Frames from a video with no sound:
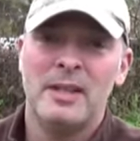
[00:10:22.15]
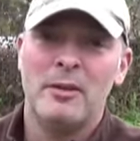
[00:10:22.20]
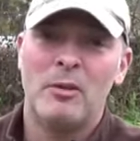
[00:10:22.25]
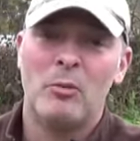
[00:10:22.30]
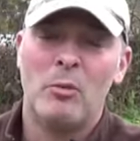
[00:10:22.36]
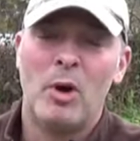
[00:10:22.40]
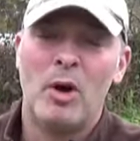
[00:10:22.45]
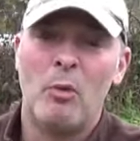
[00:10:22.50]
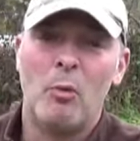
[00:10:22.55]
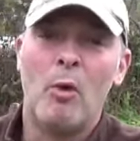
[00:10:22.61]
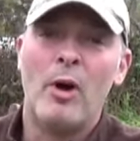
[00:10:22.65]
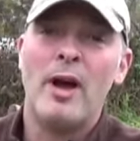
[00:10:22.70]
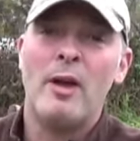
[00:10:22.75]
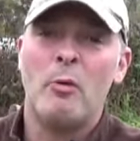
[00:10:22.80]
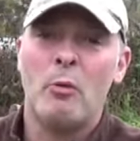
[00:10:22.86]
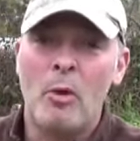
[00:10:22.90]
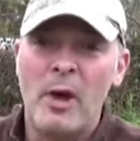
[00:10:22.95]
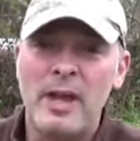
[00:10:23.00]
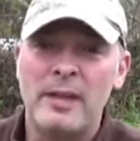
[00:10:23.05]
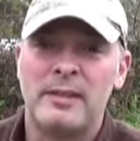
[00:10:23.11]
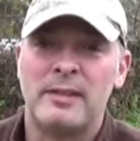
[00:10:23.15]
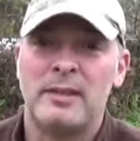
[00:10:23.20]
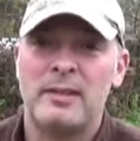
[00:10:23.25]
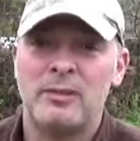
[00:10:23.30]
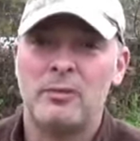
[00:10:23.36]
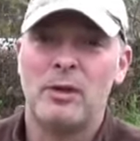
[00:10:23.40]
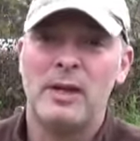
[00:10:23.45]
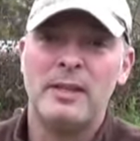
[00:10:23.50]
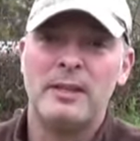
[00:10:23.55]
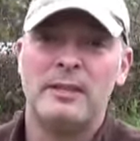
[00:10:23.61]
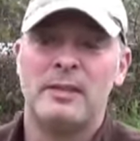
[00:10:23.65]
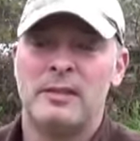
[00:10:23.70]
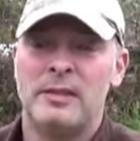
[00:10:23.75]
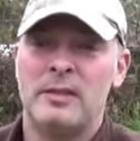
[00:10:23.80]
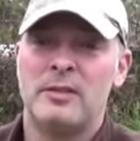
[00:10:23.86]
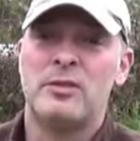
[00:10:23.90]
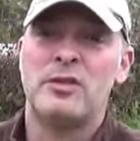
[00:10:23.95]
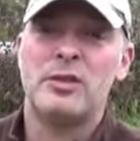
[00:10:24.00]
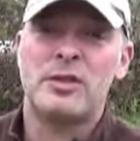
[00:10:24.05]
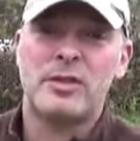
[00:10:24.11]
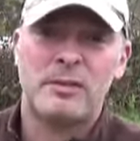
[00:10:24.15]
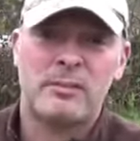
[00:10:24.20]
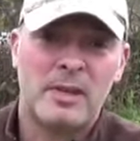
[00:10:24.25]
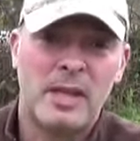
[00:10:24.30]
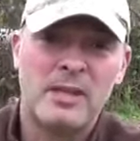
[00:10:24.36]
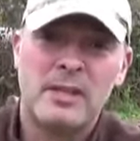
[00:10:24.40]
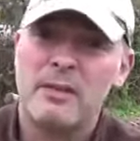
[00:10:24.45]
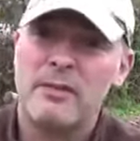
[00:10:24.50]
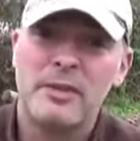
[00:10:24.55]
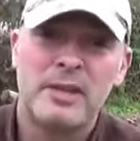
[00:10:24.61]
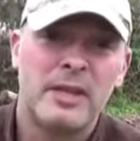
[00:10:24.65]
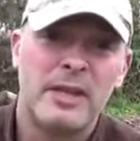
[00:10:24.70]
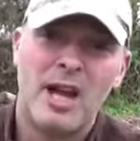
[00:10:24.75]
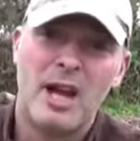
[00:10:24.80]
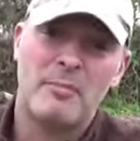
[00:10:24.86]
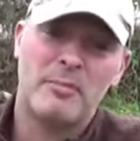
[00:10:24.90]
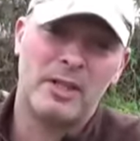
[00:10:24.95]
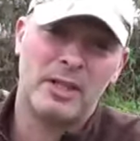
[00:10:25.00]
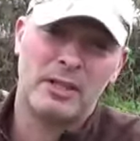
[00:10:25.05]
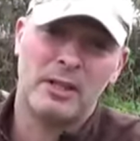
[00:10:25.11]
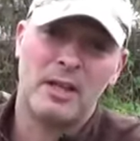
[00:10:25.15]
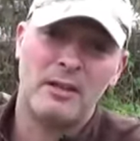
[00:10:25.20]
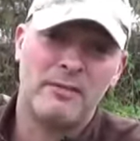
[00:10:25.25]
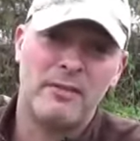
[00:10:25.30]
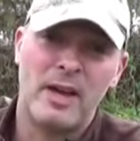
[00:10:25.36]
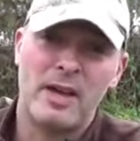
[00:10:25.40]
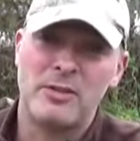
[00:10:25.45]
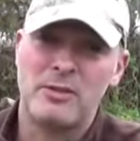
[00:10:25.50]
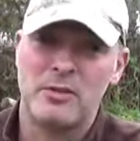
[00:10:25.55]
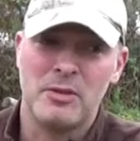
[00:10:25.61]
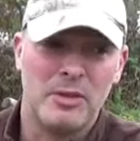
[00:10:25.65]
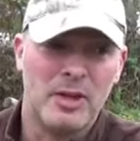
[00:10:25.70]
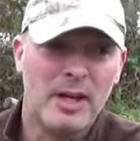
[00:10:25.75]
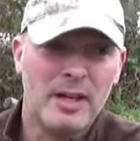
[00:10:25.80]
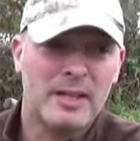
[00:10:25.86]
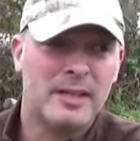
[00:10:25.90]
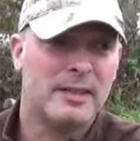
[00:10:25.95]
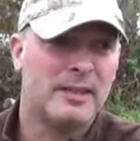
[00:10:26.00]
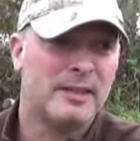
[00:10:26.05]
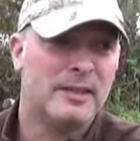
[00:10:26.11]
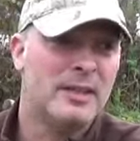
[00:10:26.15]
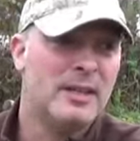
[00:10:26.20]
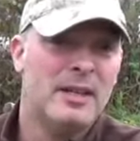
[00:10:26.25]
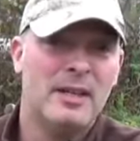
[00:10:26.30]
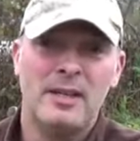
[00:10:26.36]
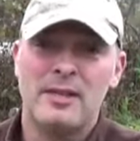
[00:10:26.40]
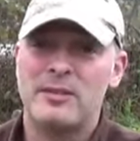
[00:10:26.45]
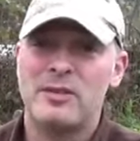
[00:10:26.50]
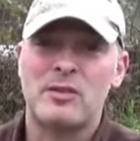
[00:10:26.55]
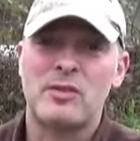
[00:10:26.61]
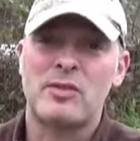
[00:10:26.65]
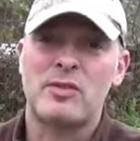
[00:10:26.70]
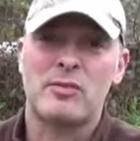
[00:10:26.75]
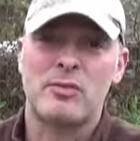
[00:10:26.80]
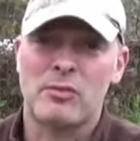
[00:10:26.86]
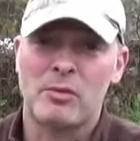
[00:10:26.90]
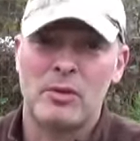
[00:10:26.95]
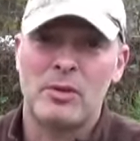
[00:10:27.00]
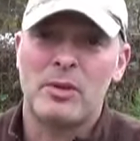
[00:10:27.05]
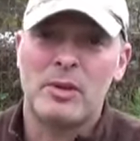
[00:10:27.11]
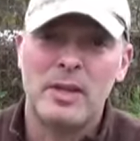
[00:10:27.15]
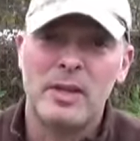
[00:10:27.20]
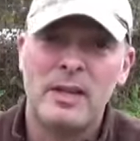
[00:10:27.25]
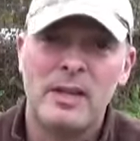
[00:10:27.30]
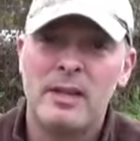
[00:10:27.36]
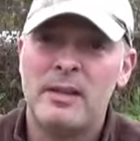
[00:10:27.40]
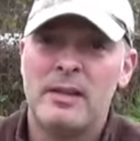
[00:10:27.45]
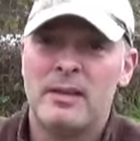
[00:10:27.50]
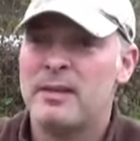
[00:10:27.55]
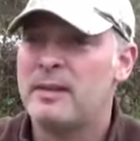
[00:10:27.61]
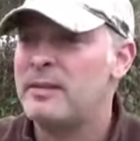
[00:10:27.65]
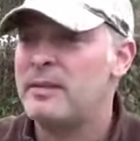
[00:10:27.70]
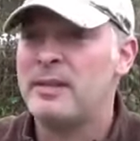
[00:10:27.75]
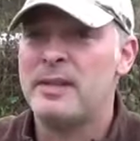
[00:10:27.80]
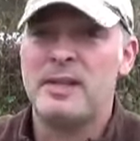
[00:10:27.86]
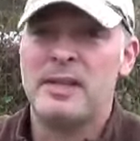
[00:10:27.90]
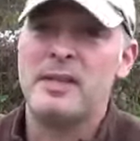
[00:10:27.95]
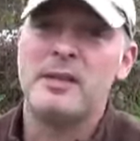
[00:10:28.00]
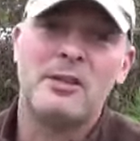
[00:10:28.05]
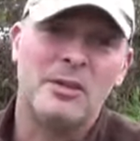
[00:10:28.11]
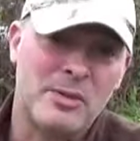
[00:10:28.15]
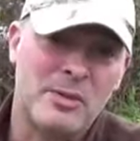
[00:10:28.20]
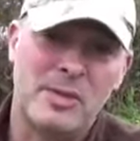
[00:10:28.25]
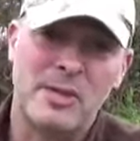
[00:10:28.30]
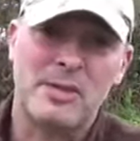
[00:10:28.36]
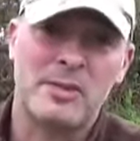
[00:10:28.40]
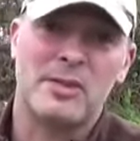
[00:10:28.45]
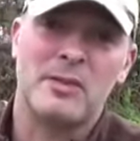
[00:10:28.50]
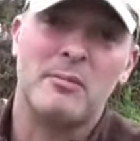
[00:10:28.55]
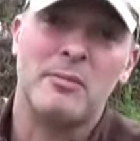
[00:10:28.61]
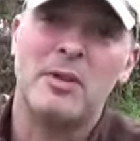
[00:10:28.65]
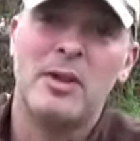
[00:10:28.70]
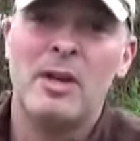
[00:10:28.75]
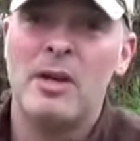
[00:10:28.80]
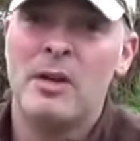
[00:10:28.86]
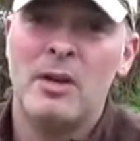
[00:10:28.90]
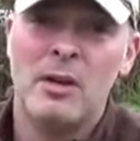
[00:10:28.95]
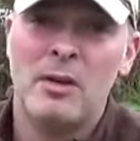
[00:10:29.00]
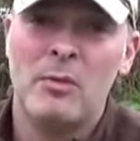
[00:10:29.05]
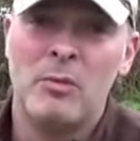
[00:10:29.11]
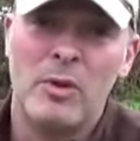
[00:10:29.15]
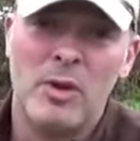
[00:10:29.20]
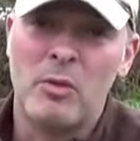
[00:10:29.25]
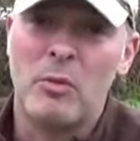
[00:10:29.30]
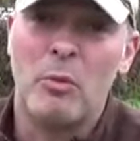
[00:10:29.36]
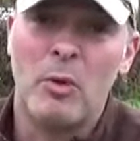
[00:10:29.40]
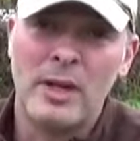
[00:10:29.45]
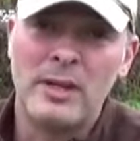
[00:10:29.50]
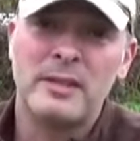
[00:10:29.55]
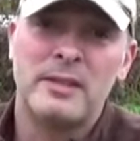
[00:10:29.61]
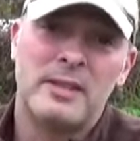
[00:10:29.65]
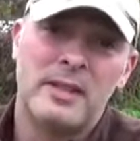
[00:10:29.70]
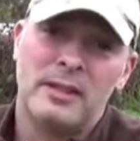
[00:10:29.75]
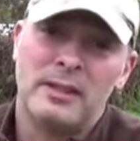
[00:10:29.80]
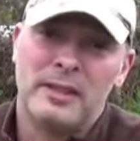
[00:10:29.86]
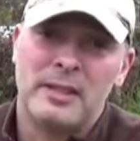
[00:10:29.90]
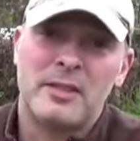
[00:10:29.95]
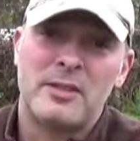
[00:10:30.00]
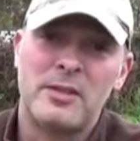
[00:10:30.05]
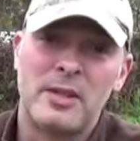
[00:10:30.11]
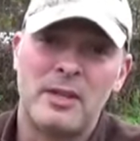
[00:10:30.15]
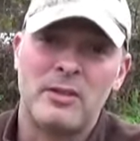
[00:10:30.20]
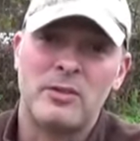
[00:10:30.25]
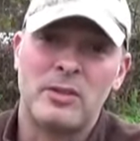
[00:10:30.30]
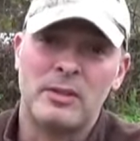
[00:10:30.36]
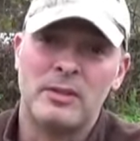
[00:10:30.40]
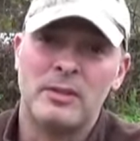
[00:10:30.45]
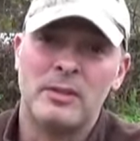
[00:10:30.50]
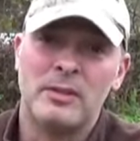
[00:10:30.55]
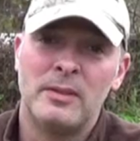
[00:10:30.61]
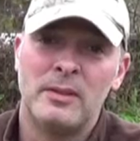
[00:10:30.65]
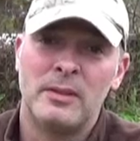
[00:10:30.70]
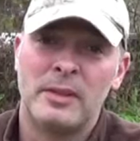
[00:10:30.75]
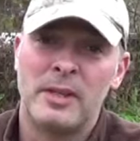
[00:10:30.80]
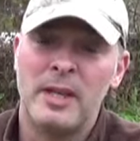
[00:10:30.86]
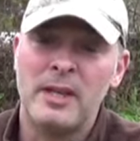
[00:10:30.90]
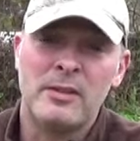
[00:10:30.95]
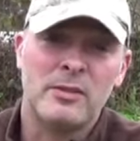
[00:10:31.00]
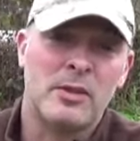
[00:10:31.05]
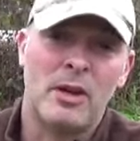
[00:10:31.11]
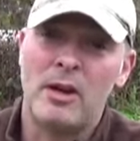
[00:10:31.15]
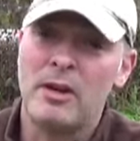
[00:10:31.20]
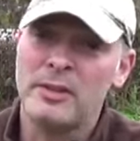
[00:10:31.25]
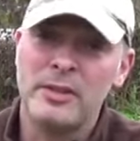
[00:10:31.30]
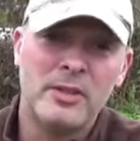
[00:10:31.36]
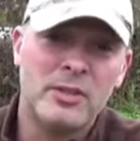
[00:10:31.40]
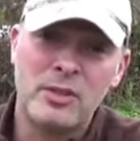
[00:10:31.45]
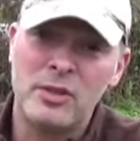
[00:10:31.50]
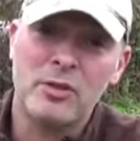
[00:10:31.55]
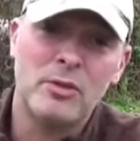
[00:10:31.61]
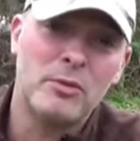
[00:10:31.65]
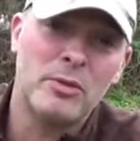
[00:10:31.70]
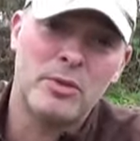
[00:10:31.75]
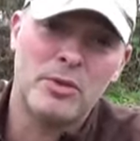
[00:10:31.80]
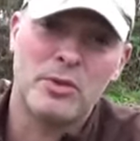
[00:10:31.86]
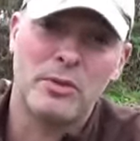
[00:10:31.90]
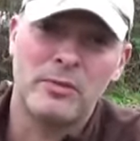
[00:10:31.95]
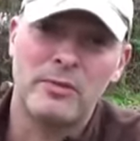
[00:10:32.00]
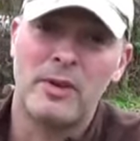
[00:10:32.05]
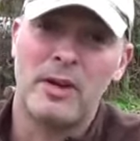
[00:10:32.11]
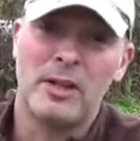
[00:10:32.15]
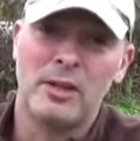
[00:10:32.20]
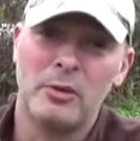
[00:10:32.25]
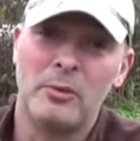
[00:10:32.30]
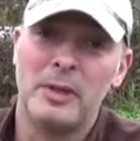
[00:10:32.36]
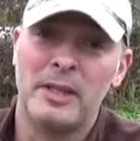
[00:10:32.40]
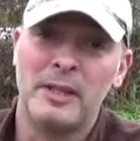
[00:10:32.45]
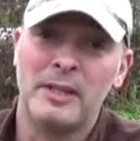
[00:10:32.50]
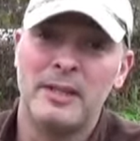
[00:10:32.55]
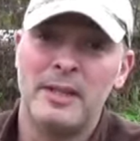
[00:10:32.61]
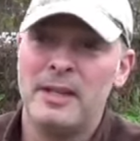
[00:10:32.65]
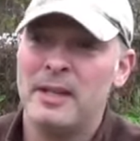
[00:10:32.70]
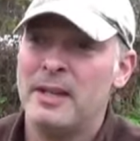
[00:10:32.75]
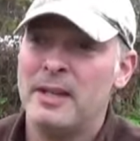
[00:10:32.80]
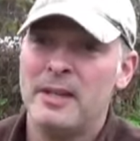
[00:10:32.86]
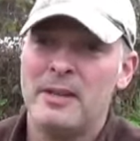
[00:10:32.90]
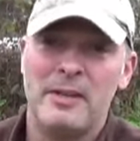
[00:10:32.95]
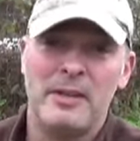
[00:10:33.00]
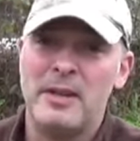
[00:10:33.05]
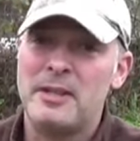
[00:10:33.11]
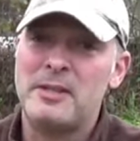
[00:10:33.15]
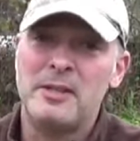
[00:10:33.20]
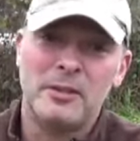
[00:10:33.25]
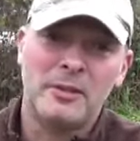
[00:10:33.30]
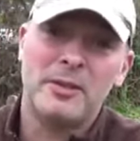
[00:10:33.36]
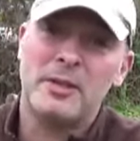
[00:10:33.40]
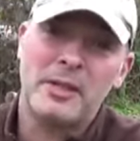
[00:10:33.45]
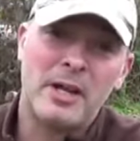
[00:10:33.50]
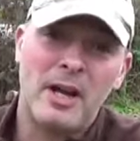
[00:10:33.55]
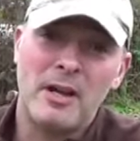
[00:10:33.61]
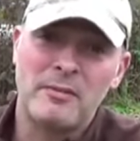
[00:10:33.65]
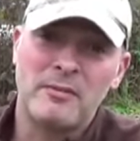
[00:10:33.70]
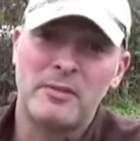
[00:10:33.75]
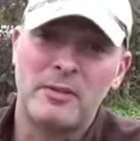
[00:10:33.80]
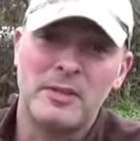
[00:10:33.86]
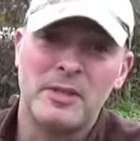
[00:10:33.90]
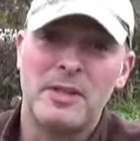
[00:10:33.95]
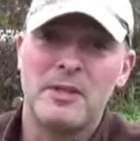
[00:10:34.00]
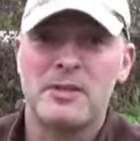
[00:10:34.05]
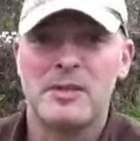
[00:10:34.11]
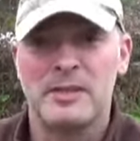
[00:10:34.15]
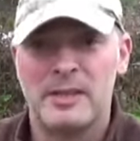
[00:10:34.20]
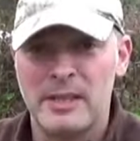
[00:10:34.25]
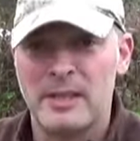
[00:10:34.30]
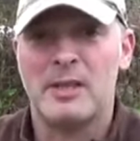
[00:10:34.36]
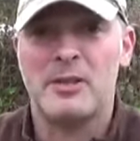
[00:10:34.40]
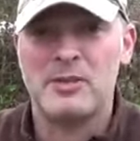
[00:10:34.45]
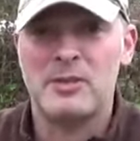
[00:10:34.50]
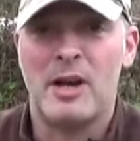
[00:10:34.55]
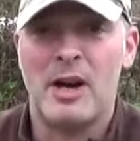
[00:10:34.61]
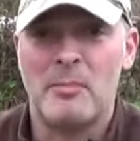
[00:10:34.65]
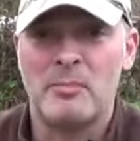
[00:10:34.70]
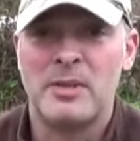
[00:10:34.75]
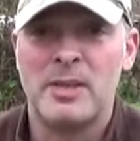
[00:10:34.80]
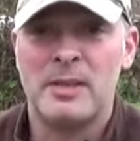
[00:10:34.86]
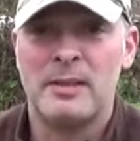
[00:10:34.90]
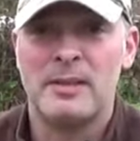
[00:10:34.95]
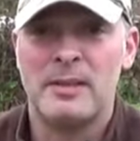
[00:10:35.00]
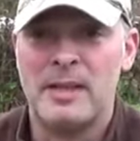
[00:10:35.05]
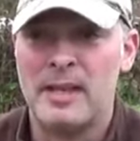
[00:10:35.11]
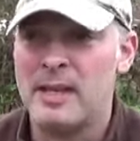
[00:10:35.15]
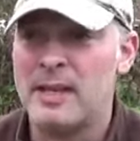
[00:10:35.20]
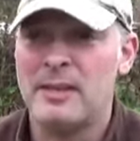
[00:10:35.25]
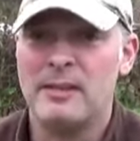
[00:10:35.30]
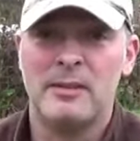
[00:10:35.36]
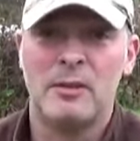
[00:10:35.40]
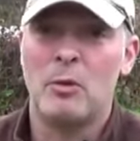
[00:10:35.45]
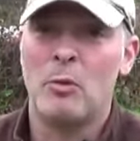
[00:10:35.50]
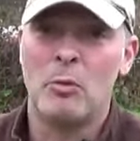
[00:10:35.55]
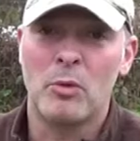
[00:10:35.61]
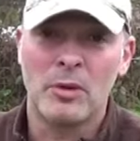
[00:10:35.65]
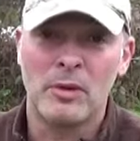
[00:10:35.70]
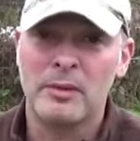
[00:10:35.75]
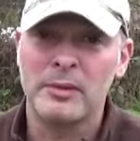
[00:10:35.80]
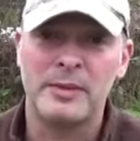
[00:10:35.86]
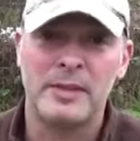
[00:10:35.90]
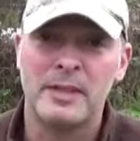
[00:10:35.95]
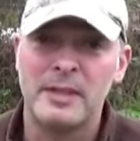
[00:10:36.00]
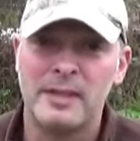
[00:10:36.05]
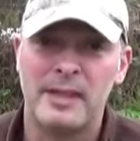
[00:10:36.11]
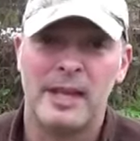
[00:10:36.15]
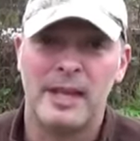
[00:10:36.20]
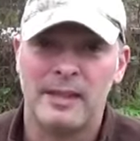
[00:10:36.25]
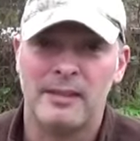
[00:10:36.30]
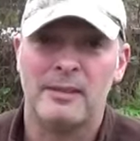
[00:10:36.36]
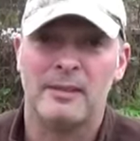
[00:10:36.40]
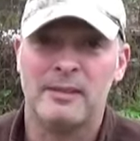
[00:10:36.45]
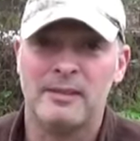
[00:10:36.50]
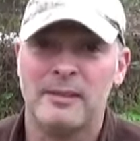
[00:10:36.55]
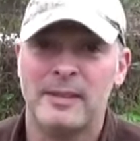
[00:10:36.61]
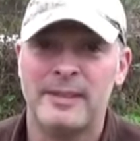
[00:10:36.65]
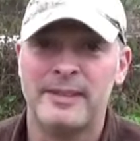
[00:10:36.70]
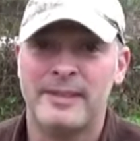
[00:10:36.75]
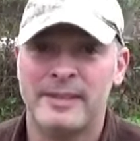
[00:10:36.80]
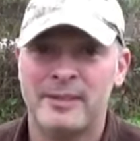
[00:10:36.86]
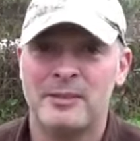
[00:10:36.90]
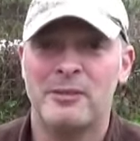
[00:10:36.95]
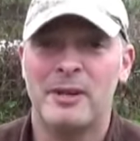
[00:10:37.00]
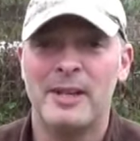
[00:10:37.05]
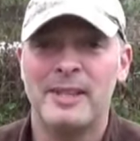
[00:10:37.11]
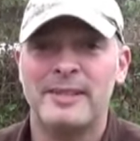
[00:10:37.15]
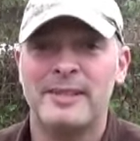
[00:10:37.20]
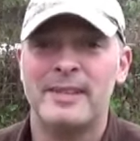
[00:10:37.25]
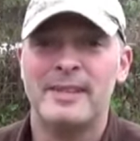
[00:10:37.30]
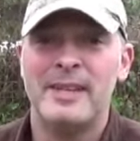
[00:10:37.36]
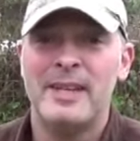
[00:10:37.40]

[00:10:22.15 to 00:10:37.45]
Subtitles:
Why wait, right? It just gets everything happening a lot faster. You're not going to destroy the ecosystem with one tilling session, okay? Because all these gurus you're following, they tilled their garden for years and then they stopped. And the world didn't end, right?